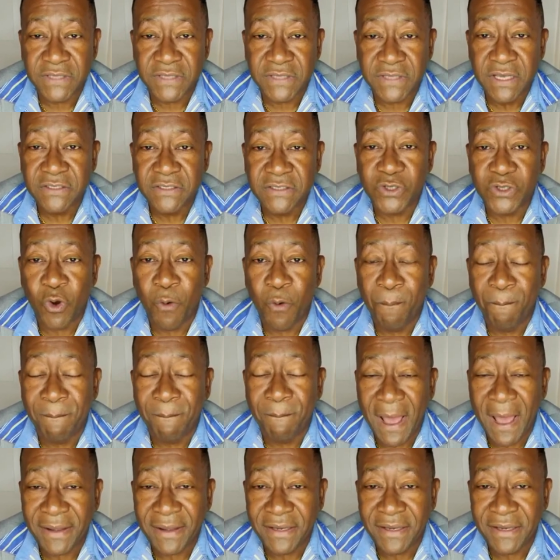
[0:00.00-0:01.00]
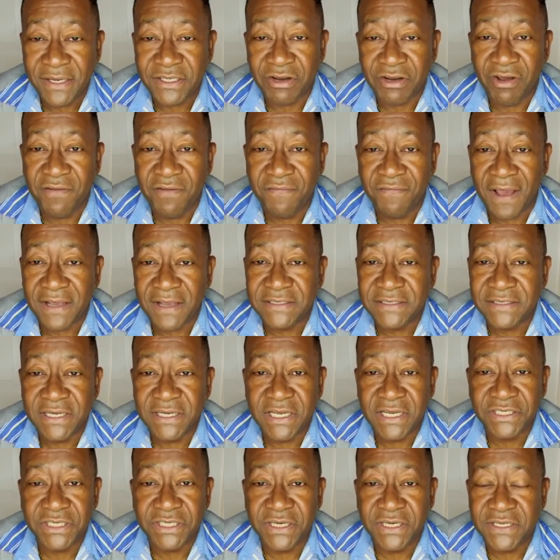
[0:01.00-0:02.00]
So mandatory
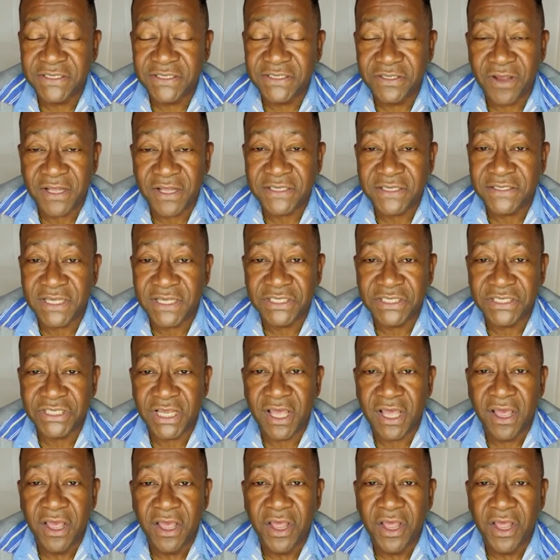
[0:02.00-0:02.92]
vaccination is not such a